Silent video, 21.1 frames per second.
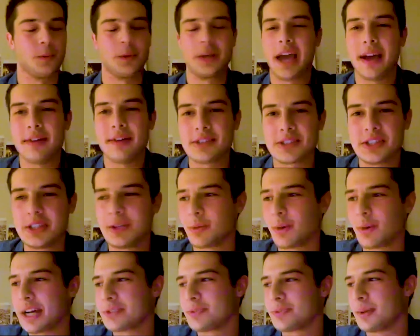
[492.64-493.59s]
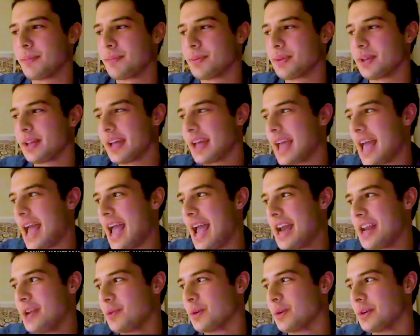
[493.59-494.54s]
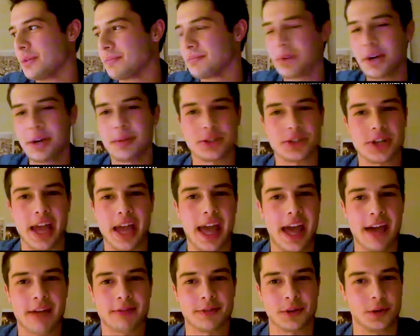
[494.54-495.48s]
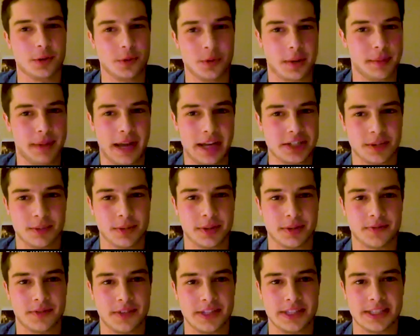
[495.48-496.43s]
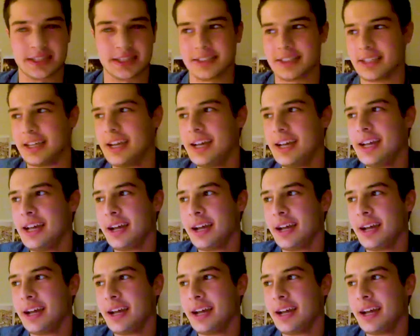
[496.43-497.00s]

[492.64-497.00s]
we haven't seen Wiseman play anyone pretty much ever who can match up with him physically.